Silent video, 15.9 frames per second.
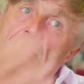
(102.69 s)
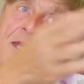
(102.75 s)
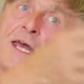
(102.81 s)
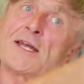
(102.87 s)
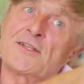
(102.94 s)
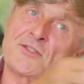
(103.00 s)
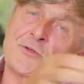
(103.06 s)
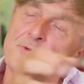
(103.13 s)
so he
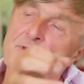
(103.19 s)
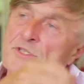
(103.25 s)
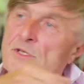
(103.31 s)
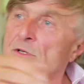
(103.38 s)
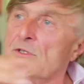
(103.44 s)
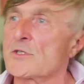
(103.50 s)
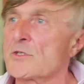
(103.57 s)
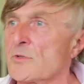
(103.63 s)
had to
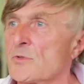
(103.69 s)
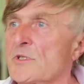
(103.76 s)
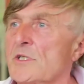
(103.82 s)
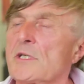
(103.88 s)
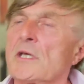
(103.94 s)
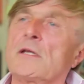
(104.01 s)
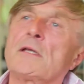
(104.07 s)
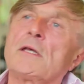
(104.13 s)
resign to sort
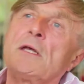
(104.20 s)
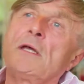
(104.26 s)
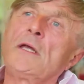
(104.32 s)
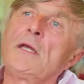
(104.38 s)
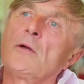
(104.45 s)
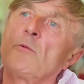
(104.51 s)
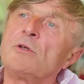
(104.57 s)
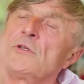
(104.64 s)
it out.
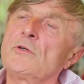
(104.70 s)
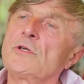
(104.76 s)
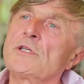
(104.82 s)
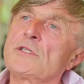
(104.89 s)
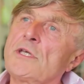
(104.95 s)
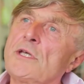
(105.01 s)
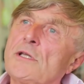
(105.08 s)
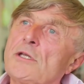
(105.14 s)
We're doing a
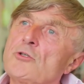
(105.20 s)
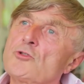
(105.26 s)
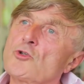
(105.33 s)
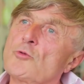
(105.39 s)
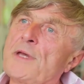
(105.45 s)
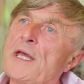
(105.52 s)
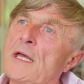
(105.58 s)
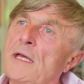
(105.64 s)
deal in
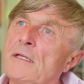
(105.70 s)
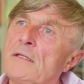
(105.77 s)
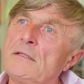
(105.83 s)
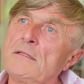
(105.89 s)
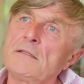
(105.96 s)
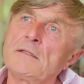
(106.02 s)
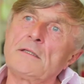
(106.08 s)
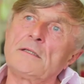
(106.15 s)

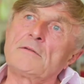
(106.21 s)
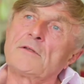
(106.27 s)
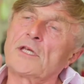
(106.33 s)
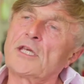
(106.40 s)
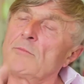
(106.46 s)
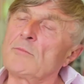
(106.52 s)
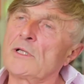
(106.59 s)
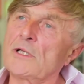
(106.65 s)
Japan.
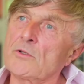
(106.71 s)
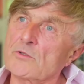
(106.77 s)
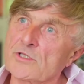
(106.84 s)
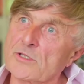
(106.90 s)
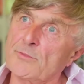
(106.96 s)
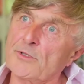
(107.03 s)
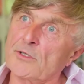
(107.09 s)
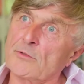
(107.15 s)
They keep me
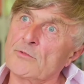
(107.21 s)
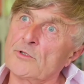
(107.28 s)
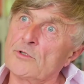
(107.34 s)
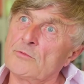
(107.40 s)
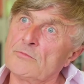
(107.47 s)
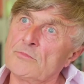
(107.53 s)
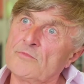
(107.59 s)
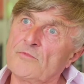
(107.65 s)
locked up in a
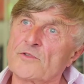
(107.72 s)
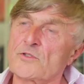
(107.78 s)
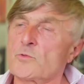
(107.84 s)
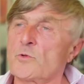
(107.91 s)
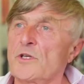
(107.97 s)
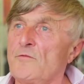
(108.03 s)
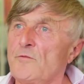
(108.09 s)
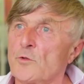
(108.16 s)
room for
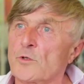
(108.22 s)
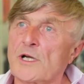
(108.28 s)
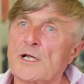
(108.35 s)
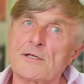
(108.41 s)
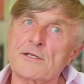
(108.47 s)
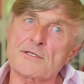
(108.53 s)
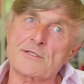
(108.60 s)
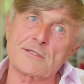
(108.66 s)
24
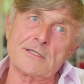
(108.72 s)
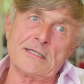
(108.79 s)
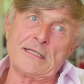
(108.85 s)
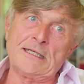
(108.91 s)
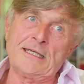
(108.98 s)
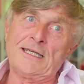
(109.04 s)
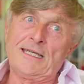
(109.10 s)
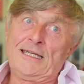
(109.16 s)
hours.
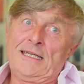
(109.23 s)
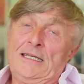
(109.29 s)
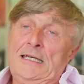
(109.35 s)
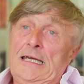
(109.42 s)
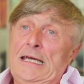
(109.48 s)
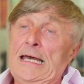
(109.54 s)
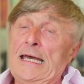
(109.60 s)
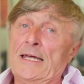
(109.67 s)

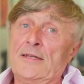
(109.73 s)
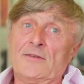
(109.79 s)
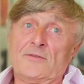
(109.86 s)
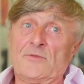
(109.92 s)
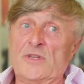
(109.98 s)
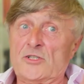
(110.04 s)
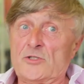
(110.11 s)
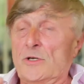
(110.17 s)
And
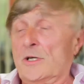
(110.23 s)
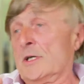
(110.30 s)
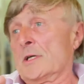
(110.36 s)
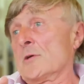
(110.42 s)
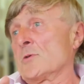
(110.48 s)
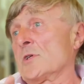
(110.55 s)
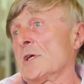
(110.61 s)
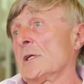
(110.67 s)
they're trying to
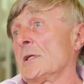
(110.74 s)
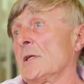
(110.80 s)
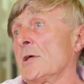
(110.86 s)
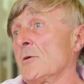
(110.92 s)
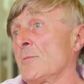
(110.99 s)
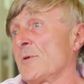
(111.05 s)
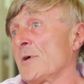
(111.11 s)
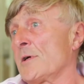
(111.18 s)
negotiate a
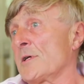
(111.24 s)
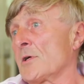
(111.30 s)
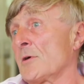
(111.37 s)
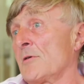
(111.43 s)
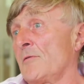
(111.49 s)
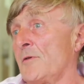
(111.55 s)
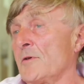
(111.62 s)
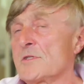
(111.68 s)
lower price. I
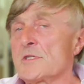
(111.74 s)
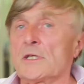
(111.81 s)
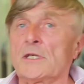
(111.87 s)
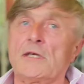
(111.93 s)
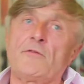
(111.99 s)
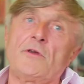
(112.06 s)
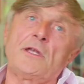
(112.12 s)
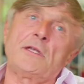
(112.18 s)
refuse to
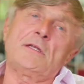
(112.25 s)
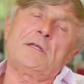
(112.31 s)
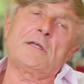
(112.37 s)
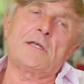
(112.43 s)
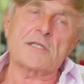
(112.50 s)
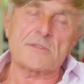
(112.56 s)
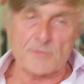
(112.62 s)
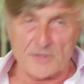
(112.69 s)
give in.
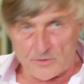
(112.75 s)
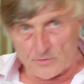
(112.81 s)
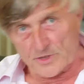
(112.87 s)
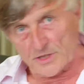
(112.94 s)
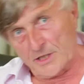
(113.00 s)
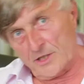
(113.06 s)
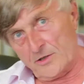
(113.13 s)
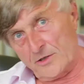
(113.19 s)
It's been a
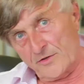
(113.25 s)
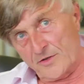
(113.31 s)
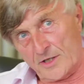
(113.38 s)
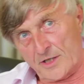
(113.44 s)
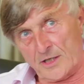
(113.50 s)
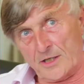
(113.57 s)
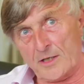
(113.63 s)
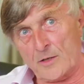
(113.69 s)
really hard
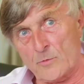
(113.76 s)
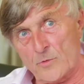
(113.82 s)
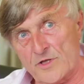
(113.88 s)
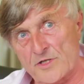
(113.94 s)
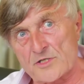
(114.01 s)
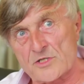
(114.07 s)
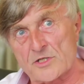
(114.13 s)
day. I'm with